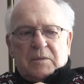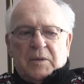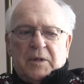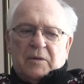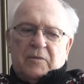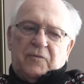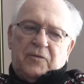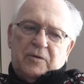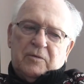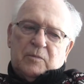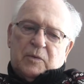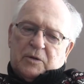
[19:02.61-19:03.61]
have been a
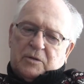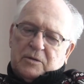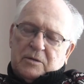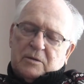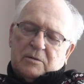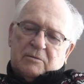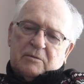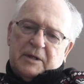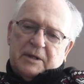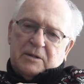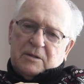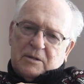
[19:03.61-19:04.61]
few books to
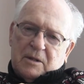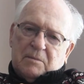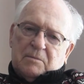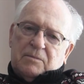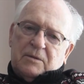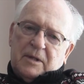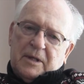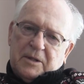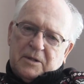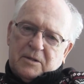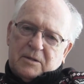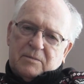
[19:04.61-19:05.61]
read
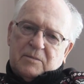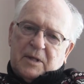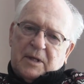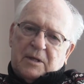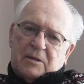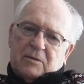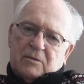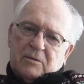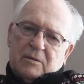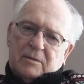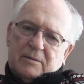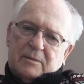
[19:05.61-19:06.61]
someplace, but I don't